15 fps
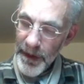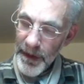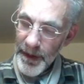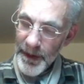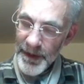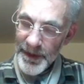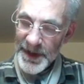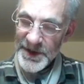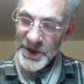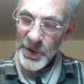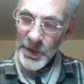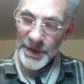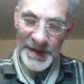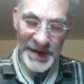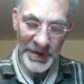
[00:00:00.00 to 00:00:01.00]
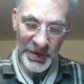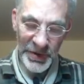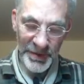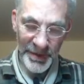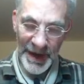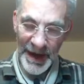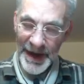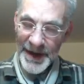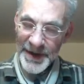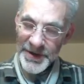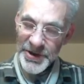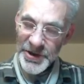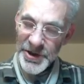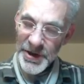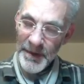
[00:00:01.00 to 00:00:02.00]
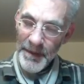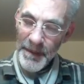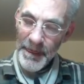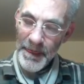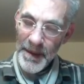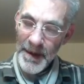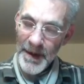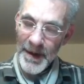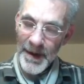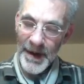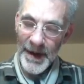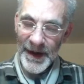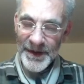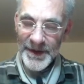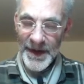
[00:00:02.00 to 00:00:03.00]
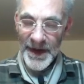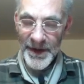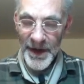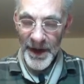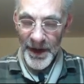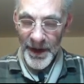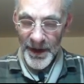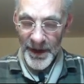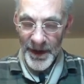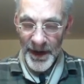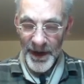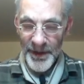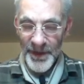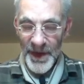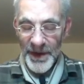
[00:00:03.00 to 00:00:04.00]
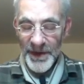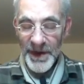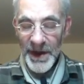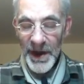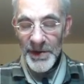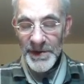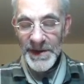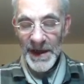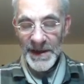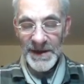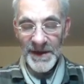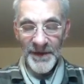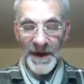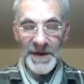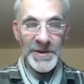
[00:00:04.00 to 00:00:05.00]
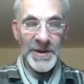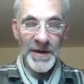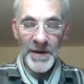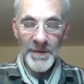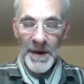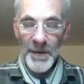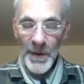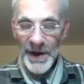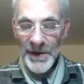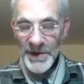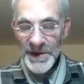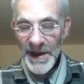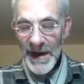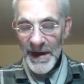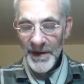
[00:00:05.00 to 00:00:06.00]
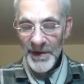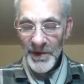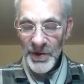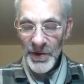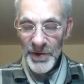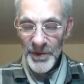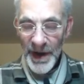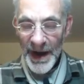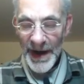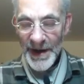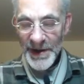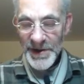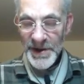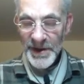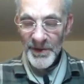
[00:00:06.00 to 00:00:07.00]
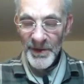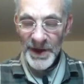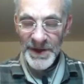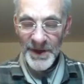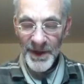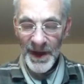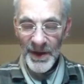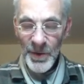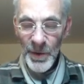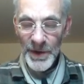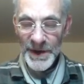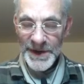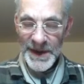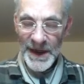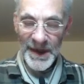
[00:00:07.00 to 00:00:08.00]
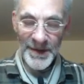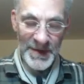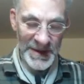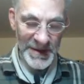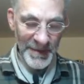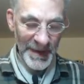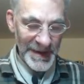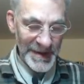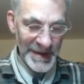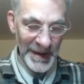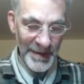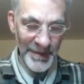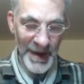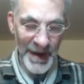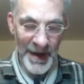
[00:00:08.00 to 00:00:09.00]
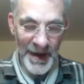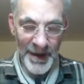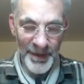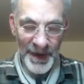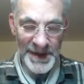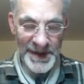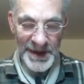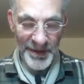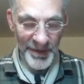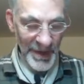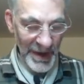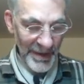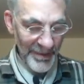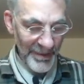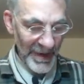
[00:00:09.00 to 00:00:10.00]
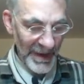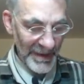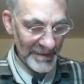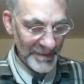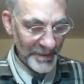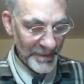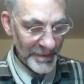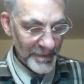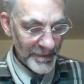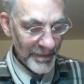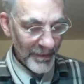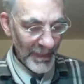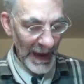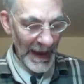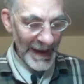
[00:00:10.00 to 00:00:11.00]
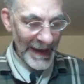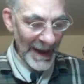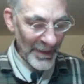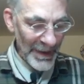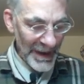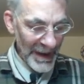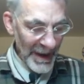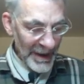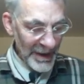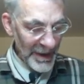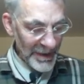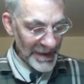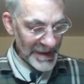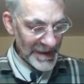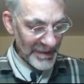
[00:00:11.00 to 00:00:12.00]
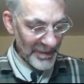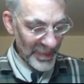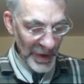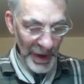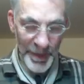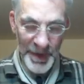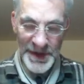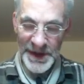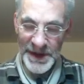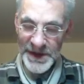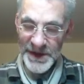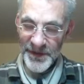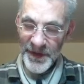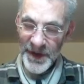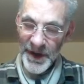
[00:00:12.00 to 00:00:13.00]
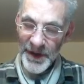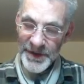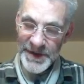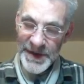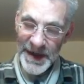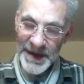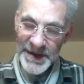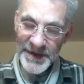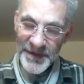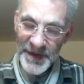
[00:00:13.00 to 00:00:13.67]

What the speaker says: Let's call this group H. And then the cosets of H are going to be where you take the group H and multiply all its elements by some number. And now we notice some properties of cosets.